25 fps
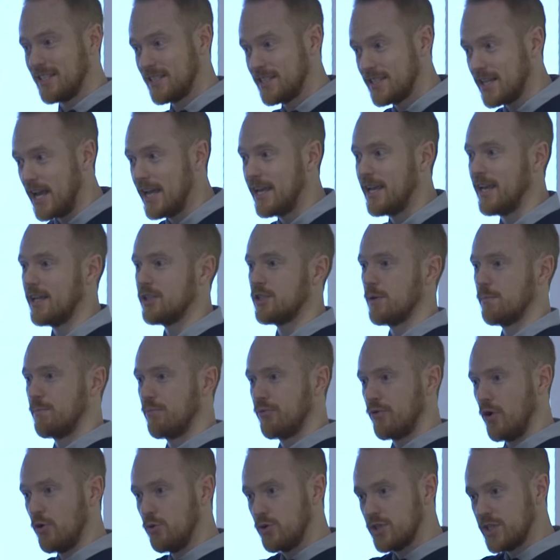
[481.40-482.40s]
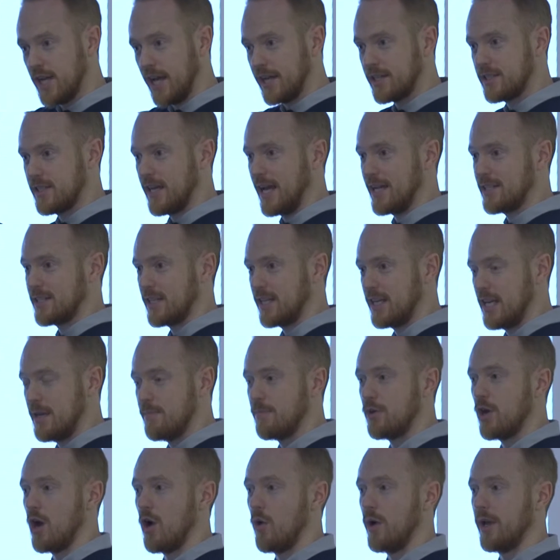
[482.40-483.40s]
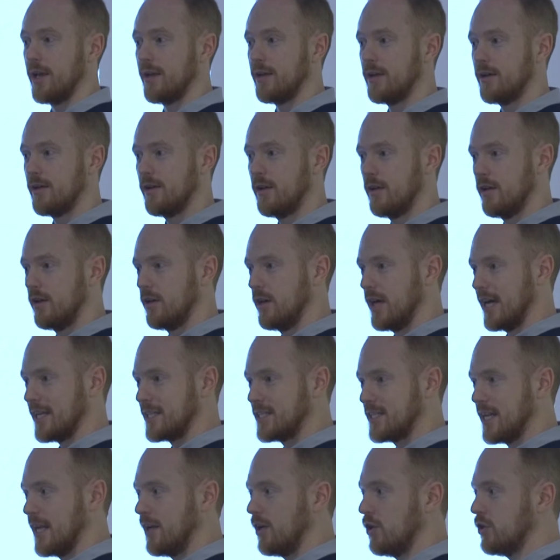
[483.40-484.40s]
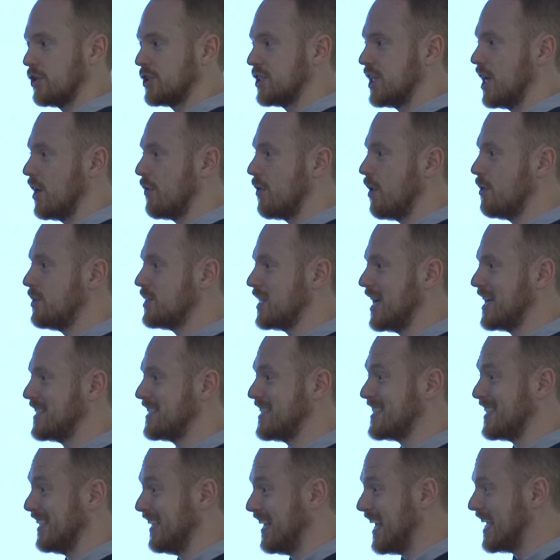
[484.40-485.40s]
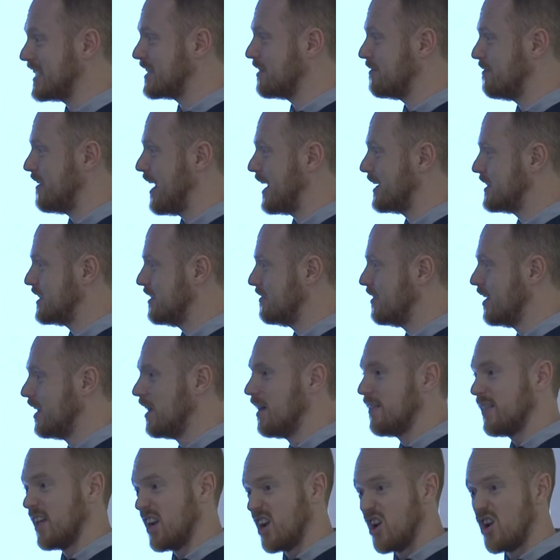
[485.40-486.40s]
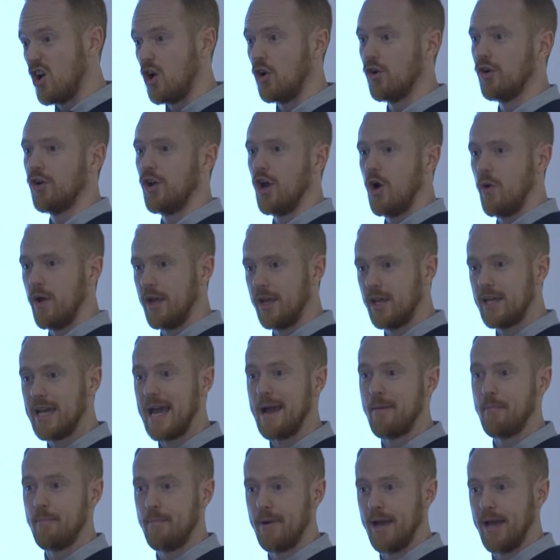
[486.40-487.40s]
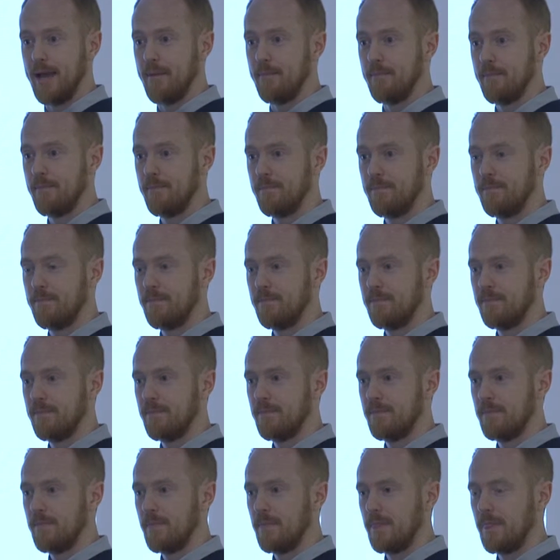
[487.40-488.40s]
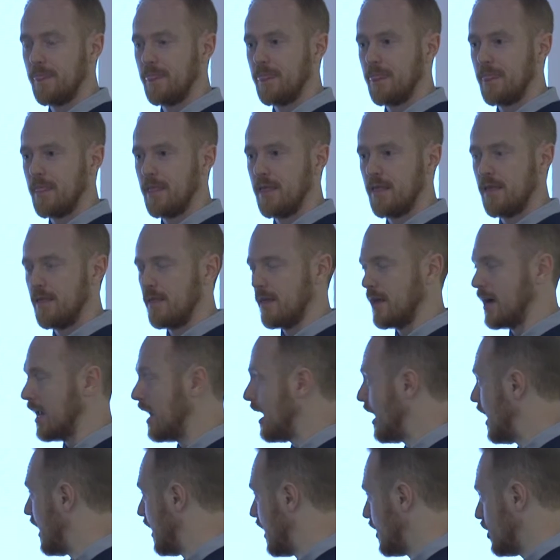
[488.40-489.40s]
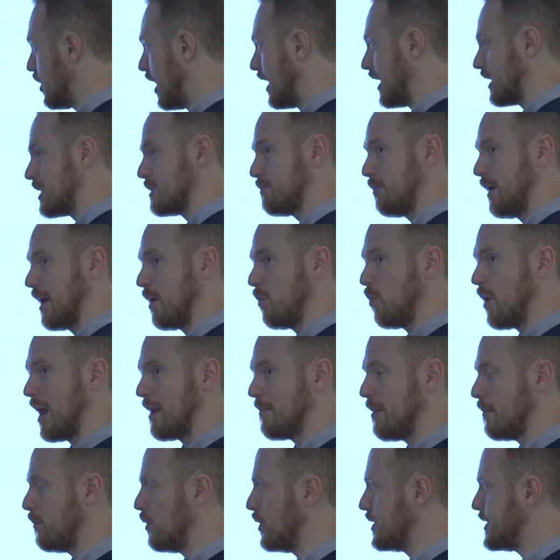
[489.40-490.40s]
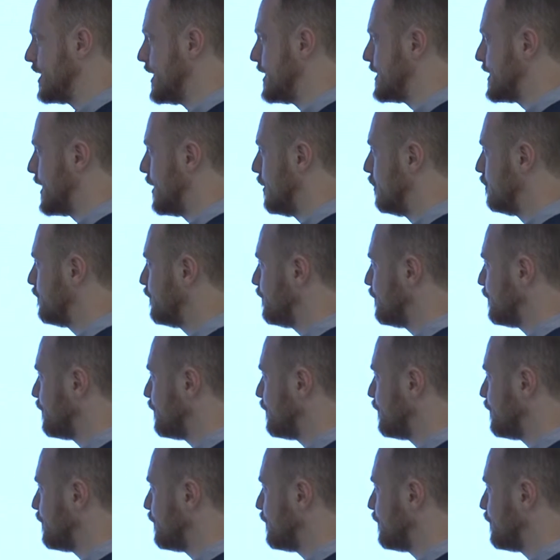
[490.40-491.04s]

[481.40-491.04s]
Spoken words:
it's a cycle, it's a process that has to keep going. A single CRO test is less effective than an ongoing campaign. I'll explain why in a bit more detail.